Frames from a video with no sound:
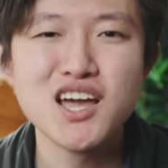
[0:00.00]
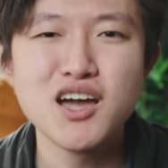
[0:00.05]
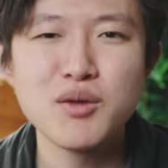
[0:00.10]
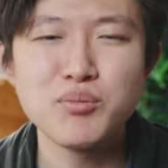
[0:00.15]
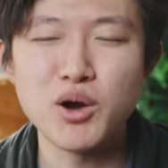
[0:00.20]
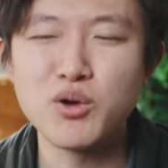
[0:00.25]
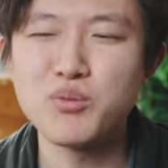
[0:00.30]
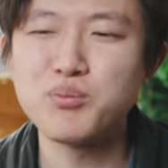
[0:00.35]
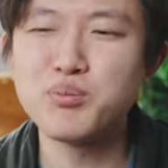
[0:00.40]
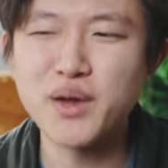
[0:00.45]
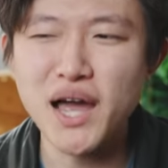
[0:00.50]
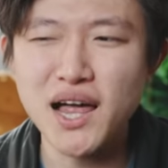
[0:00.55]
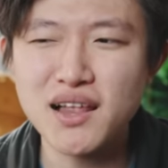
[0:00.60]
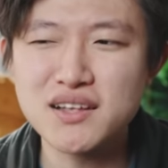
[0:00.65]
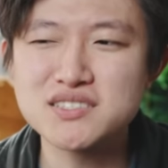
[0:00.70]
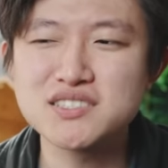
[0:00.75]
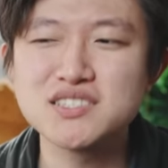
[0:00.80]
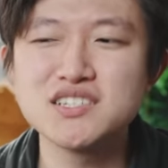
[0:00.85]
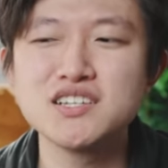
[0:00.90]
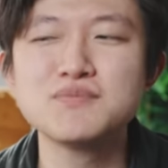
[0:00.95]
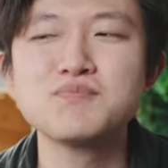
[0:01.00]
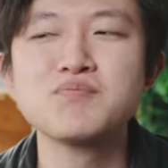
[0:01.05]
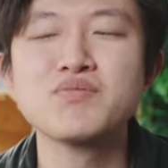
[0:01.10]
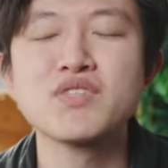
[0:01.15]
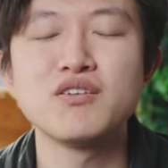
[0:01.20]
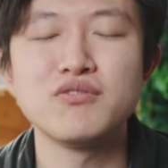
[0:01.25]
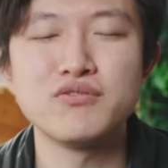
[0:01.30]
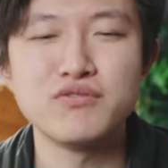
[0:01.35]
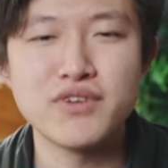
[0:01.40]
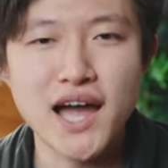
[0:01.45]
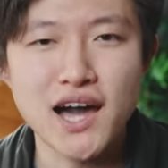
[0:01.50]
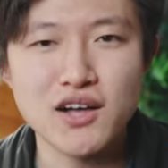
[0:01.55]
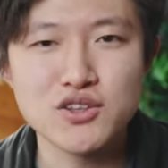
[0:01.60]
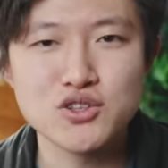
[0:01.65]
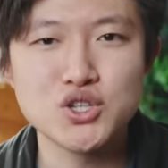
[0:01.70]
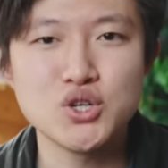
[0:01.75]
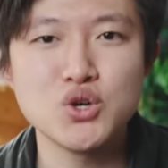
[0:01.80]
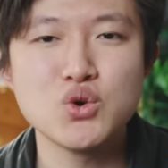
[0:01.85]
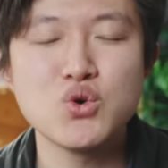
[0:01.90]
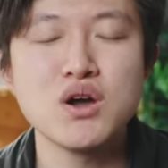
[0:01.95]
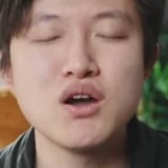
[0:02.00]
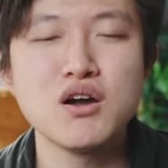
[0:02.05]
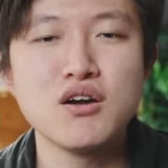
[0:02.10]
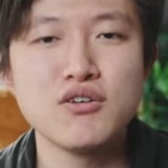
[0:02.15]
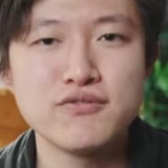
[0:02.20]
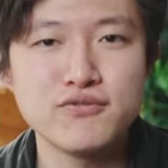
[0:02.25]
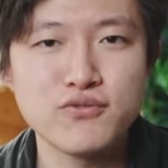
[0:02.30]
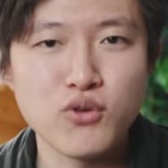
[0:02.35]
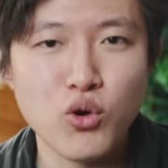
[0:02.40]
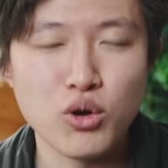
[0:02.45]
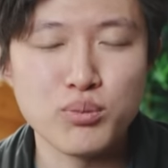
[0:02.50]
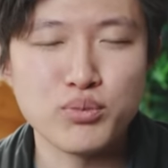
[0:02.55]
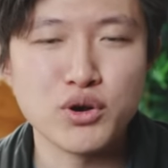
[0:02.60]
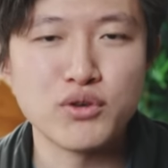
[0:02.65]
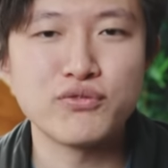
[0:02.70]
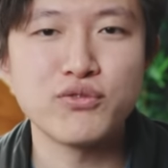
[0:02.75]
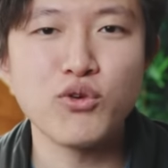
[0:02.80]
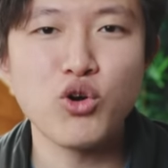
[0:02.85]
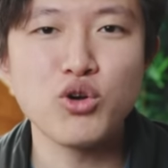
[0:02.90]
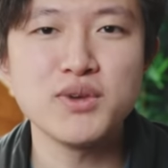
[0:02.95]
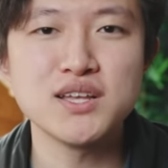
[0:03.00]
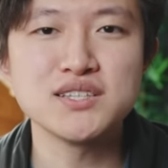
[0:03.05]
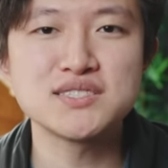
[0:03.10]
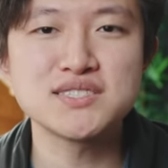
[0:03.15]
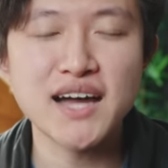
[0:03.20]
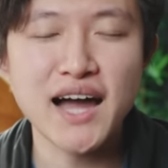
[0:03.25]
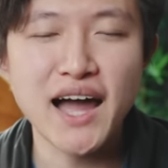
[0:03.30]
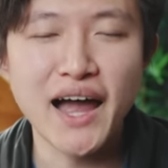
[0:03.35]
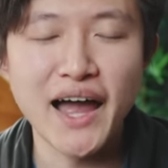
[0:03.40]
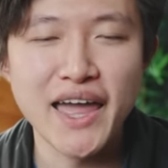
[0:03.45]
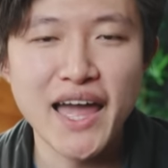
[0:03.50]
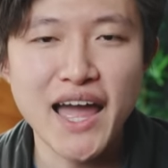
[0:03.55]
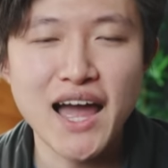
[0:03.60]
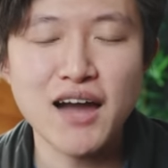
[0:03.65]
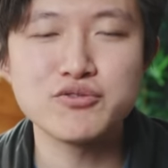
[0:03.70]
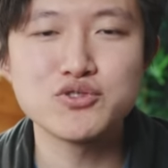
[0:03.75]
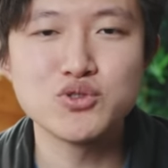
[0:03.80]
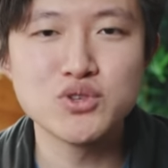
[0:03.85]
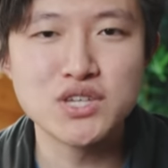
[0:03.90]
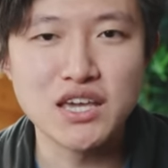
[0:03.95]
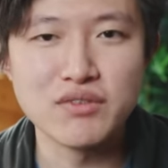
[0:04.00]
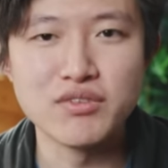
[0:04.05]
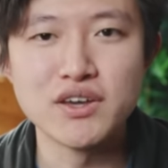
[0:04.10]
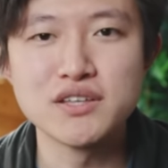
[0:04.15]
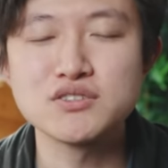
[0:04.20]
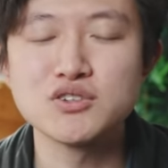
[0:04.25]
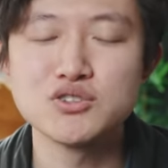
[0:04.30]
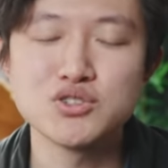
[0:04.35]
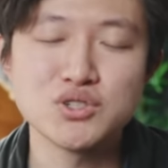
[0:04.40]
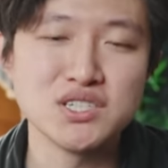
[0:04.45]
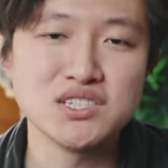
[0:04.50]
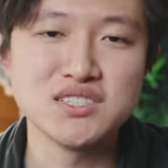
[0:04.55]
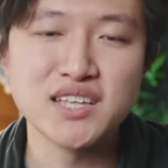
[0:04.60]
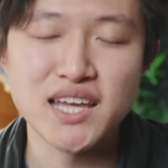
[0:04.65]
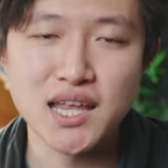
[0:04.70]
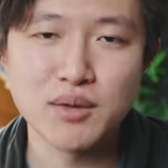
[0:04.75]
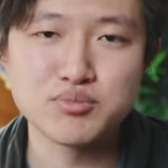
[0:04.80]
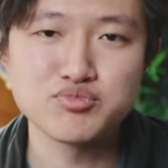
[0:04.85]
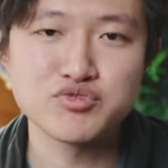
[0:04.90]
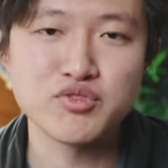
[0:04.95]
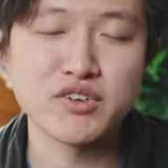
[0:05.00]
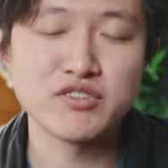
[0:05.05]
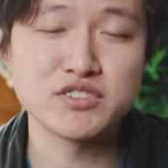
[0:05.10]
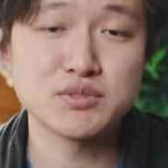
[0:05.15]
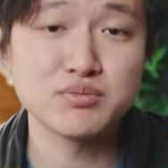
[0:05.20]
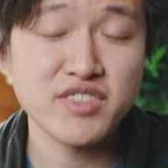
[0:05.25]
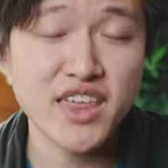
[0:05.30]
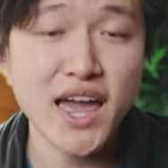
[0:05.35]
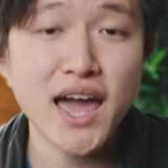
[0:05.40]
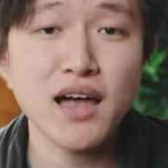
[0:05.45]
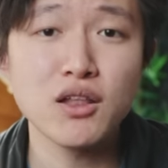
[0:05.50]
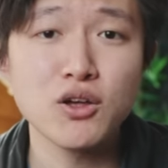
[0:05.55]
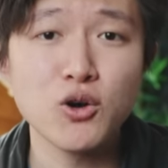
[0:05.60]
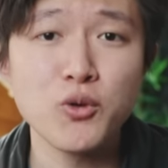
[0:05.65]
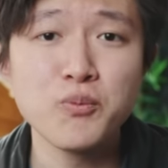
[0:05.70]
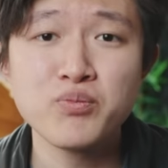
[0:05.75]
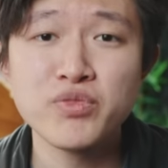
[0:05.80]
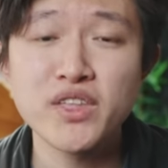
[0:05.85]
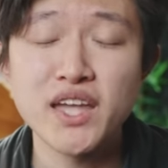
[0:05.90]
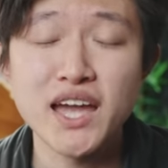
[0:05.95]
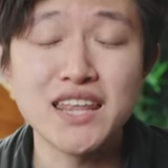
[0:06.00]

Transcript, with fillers: but balancing value for performance, I have to give it to the Denafrips Thalo.